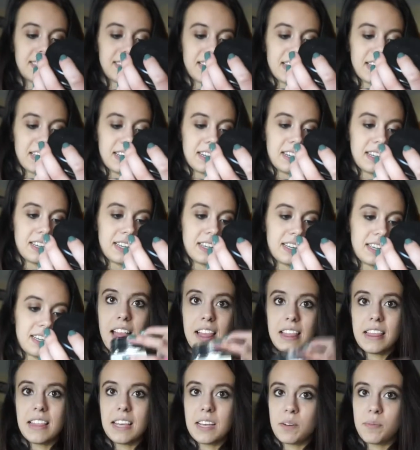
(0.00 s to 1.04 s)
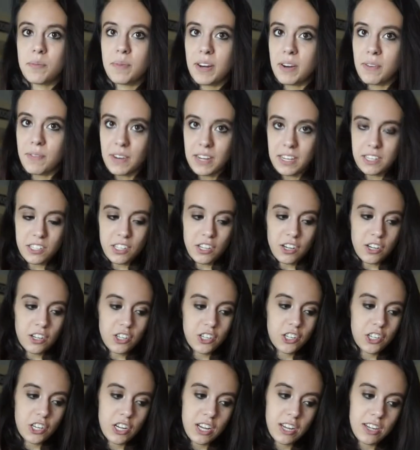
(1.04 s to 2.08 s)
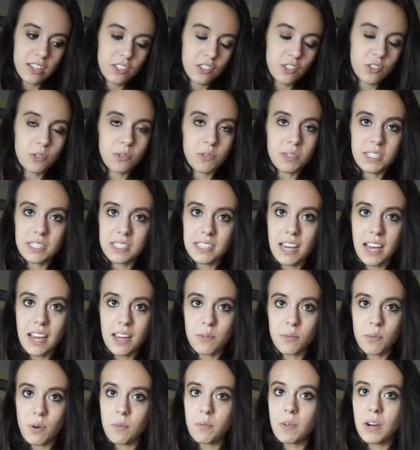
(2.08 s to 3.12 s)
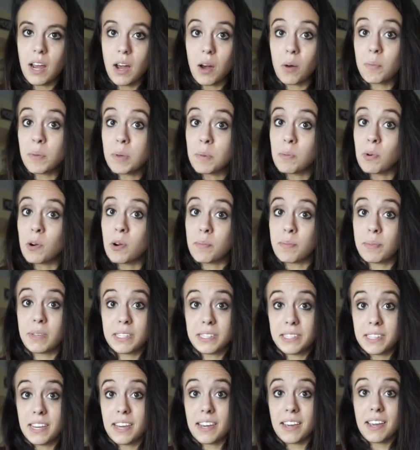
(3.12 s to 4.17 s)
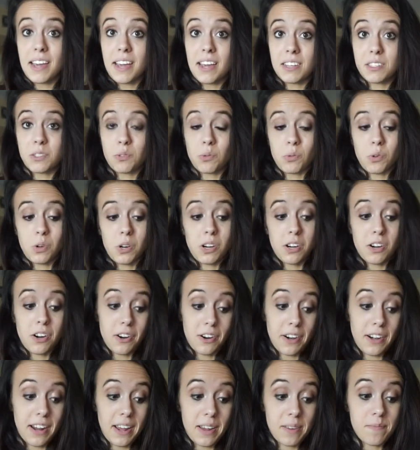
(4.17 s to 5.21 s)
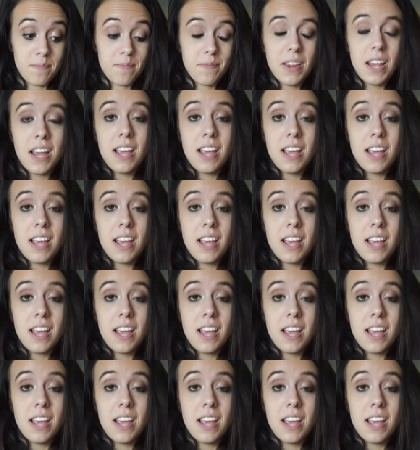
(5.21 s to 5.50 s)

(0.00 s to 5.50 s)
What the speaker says: did a little bit of research to decide what would help me more, BCAAs or Ergonine.